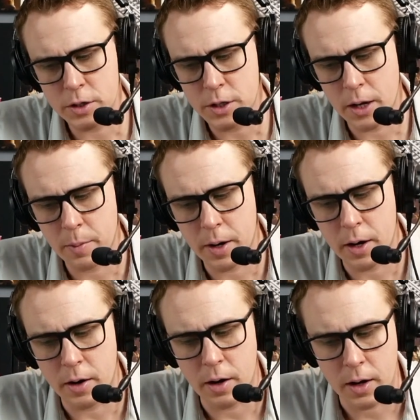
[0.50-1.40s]
mentioned data
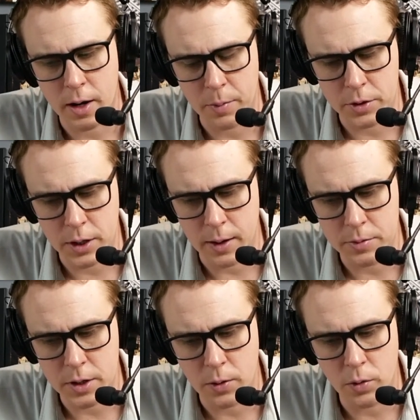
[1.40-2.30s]
mine a couple
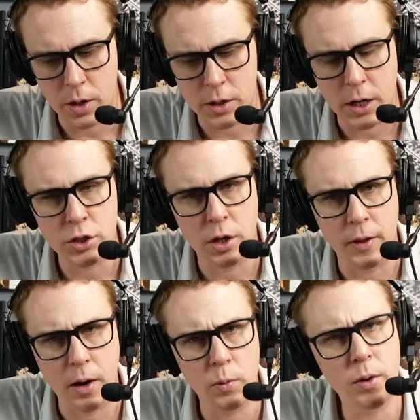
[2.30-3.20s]
times, and I want to touch
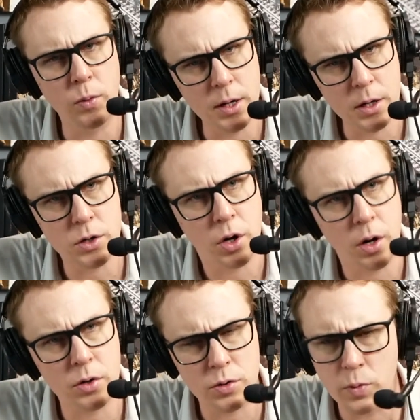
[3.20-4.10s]
on that. We
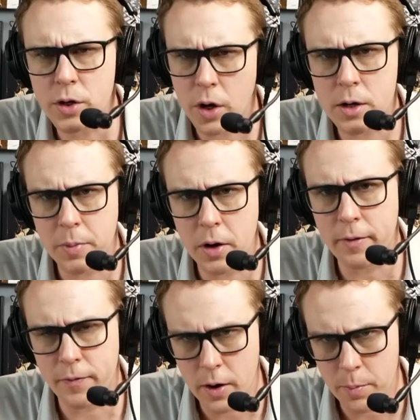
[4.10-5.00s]
talked about
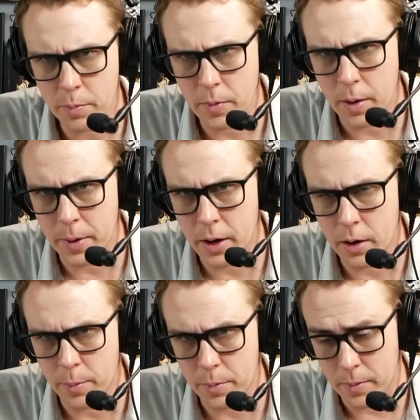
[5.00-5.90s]
it a fair
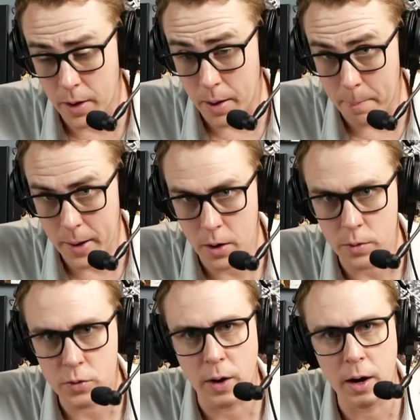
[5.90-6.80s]

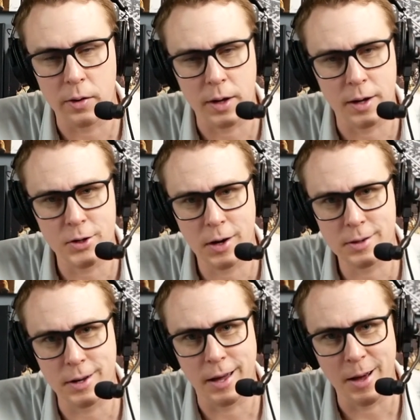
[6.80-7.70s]
amount. Wow, can't
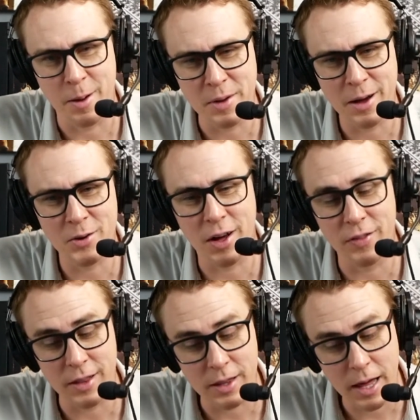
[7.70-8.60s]
talk today. Amount
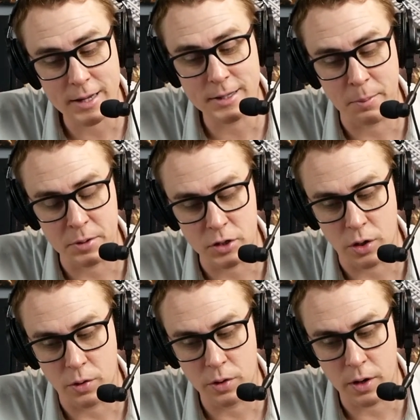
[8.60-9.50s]
on the last
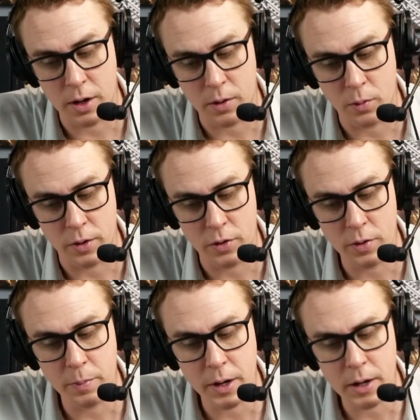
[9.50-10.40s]
episode with
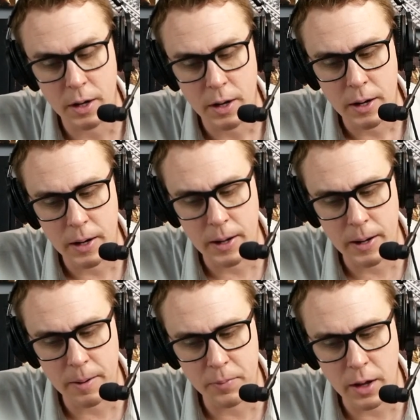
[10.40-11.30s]
you, but
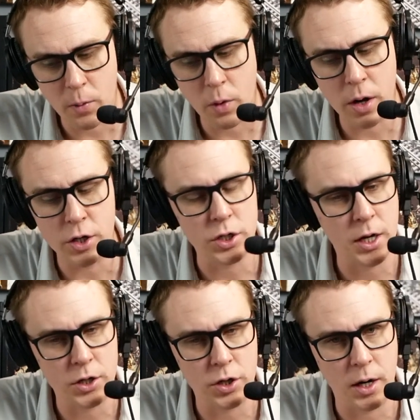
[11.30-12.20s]
I want to
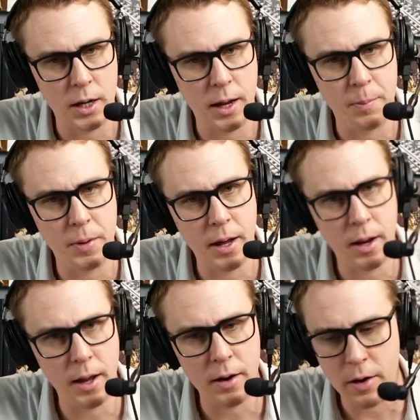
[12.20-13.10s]
just touch on it again,
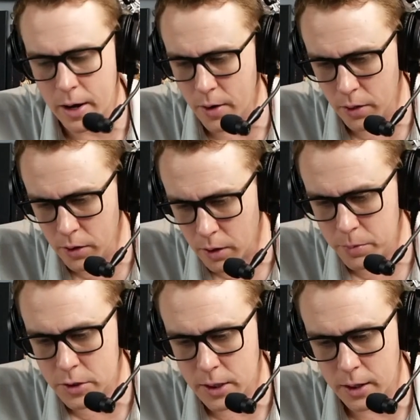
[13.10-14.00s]
and in a
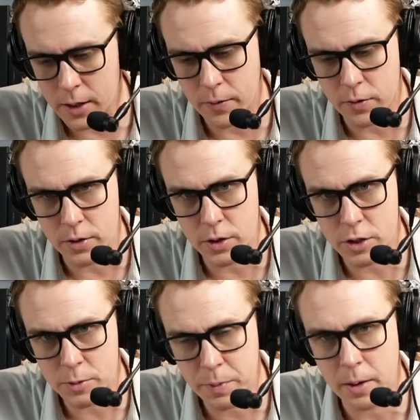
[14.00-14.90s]
little slightly different
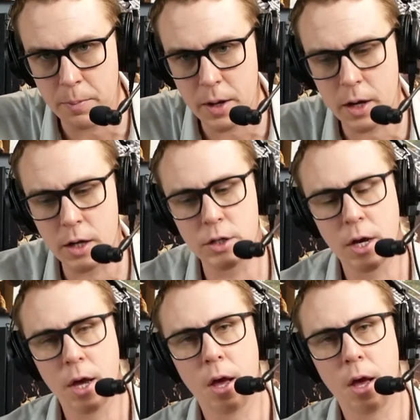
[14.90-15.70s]
spin, because